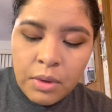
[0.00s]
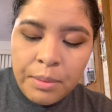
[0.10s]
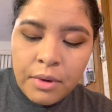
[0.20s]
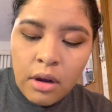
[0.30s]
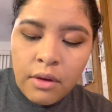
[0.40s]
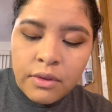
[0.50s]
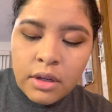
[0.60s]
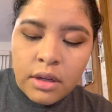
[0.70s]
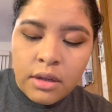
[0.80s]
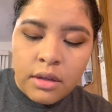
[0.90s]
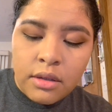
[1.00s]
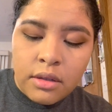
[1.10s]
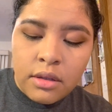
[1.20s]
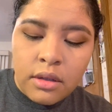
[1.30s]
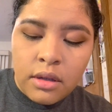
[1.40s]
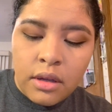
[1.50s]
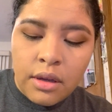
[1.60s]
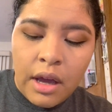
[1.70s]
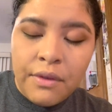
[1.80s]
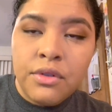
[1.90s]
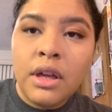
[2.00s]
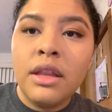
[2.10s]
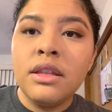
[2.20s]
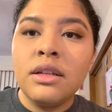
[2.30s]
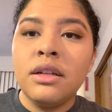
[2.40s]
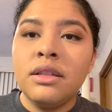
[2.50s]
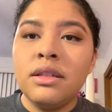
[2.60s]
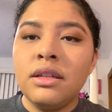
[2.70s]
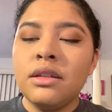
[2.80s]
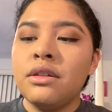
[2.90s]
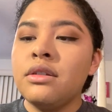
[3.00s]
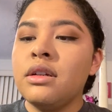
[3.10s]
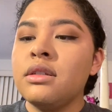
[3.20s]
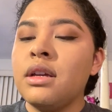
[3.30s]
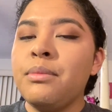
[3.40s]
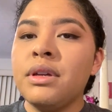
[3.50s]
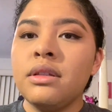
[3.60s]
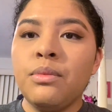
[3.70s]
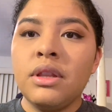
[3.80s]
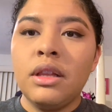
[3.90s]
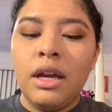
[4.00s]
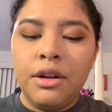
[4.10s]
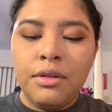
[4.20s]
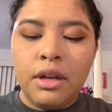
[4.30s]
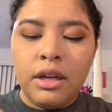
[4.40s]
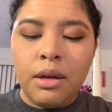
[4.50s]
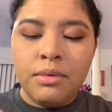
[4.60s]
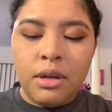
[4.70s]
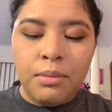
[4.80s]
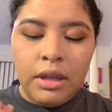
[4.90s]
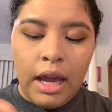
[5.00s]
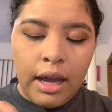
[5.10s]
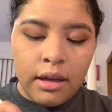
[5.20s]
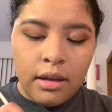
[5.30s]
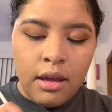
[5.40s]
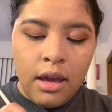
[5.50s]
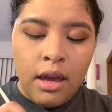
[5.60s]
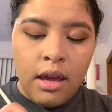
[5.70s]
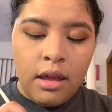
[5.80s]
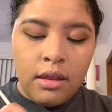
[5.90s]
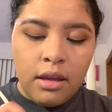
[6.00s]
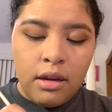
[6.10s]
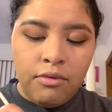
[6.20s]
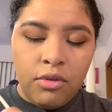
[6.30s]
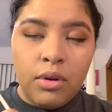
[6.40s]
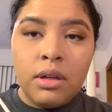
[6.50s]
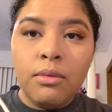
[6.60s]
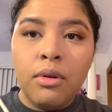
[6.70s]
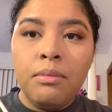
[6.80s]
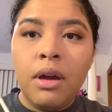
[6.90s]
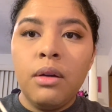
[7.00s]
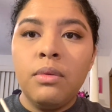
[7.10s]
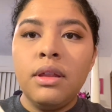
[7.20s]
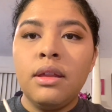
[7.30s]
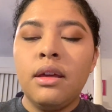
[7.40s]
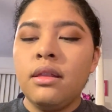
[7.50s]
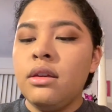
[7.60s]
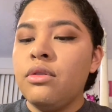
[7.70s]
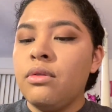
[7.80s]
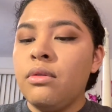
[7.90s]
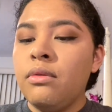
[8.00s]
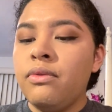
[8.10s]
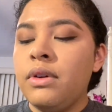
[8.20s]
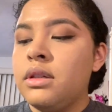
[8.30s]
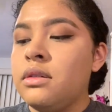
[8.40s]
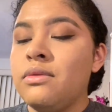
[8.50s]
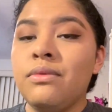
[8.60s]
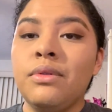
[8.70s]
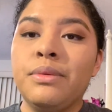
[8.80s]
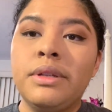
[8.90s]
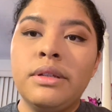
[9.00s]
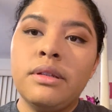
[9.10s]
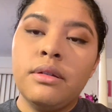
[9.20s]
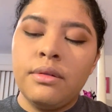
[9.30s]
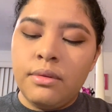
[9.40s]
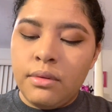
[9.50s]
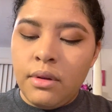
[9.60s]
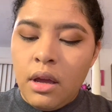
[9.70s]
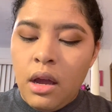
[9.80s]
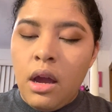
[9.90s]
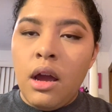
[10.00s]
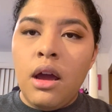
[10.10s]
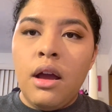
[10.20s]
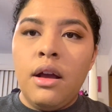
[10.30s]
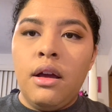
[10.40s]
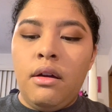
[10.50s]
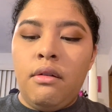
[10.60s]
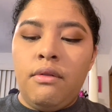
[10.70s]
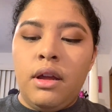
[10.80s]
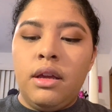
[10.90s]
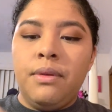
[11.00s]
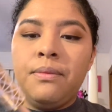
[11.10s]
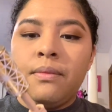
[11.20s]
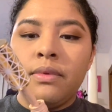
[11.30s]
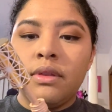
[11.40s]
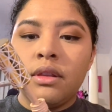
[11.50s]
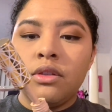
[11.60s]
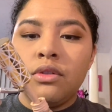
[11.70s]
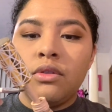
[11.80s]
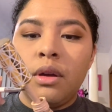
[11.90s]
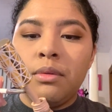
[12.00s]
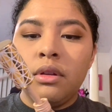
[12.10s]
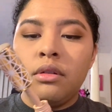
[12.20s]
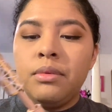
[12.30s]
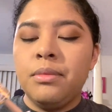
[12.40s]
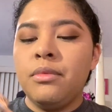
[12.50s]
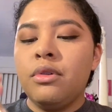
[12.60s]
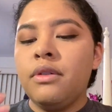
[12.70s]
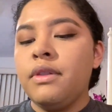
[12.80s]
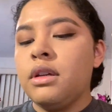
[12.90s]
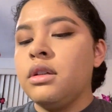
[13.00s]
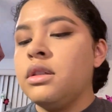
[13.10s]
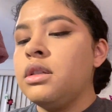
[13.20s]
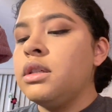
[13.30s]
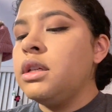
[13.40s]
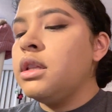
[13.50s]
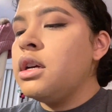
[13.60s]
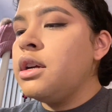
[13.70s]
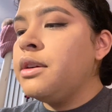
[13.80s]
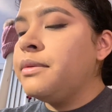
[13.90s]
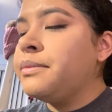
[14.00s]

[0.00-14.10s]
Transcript: wipe it off because after that the concealer does get mixed in with the liner and then it comes out black. And then if you end up going back with that, then your whole face is ruined. So alrighty, just grab a little bit more of the concealer